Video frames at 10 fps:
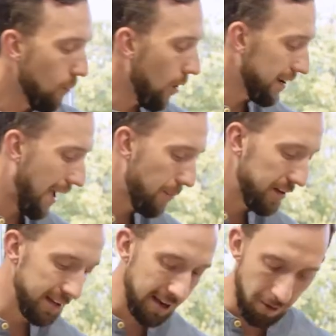what
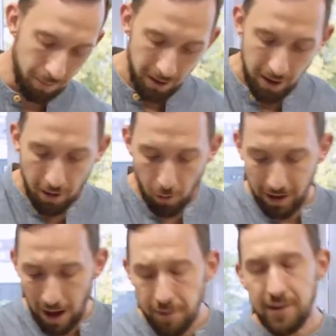happened here? What
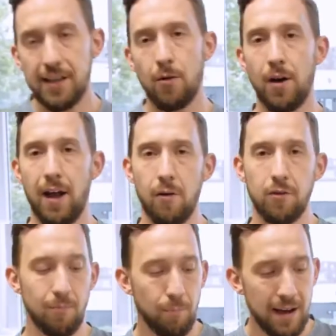happened here when I
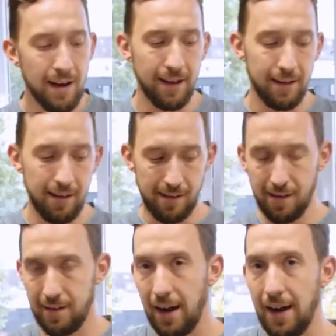was peeling this
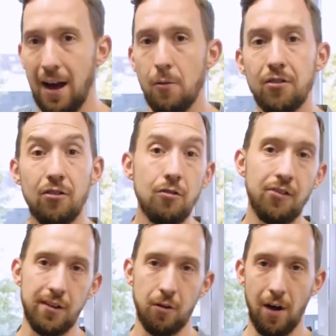design? I was
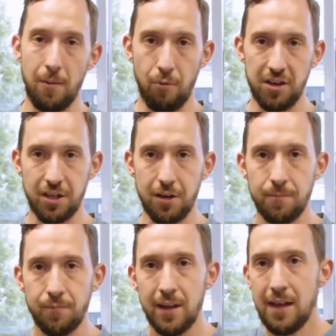using the right pressure,
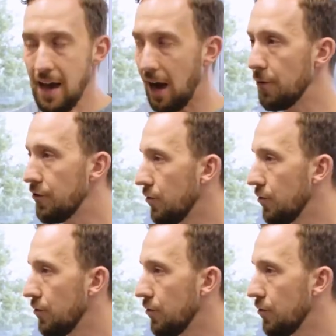I was